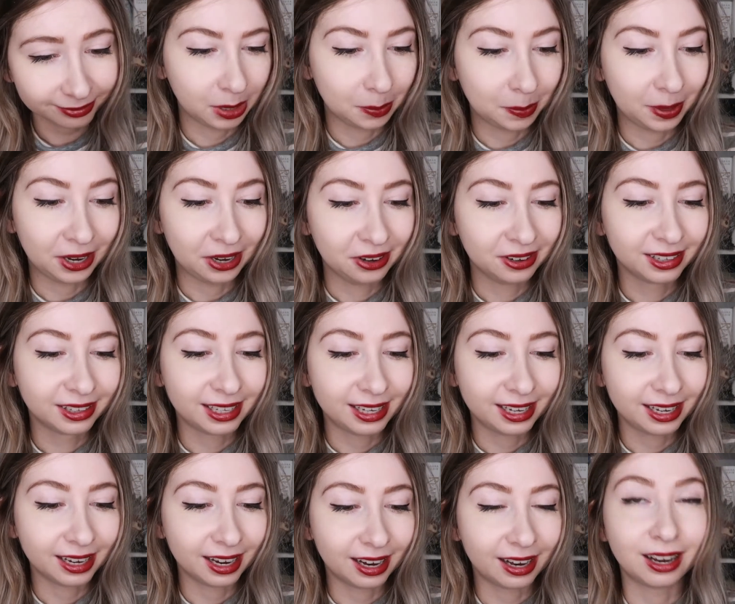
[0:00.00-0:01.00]

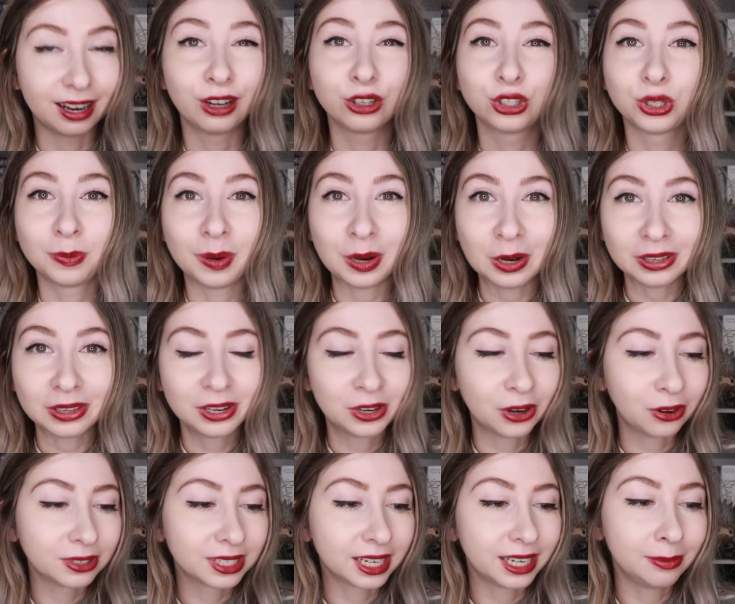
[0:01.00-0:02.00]
apparently. She barely
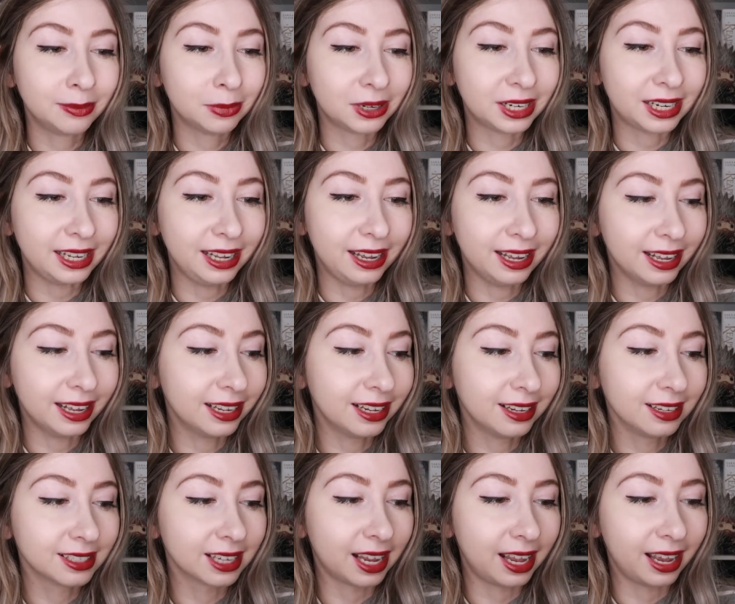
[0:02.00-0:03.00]
knows him, but he
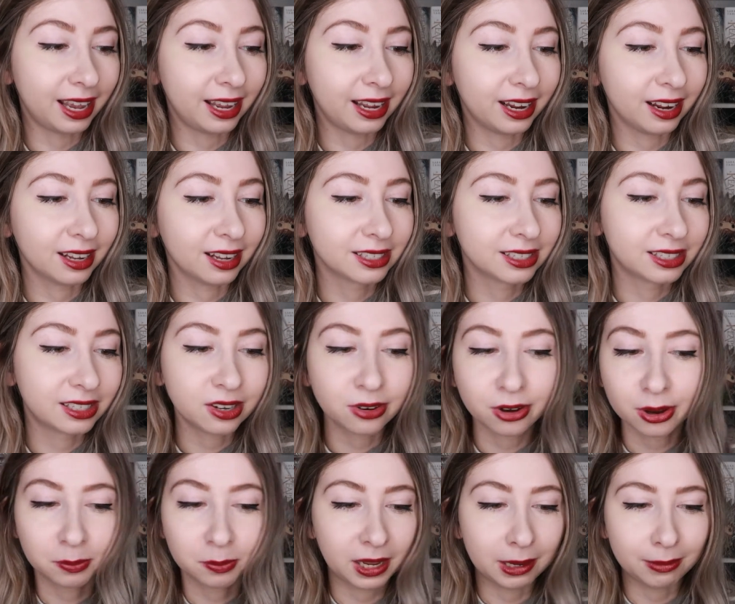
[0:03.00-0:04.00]
is a
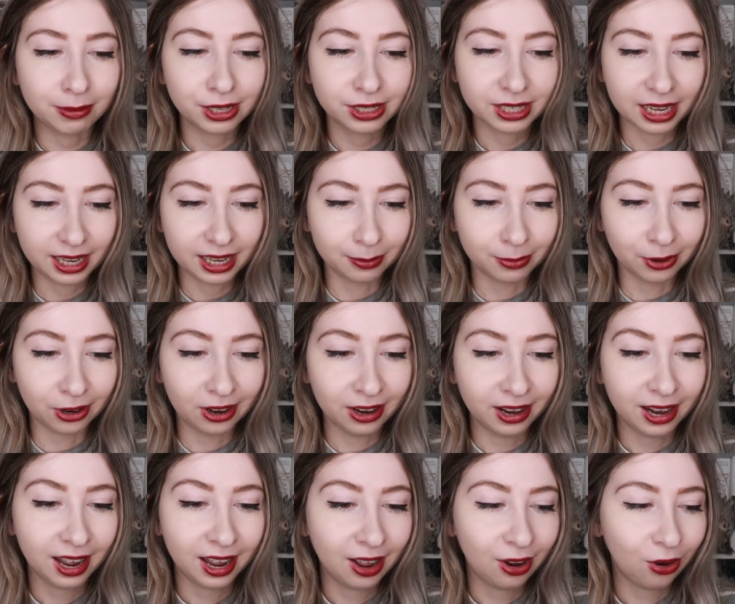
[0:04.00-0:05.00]
secret baby tamer,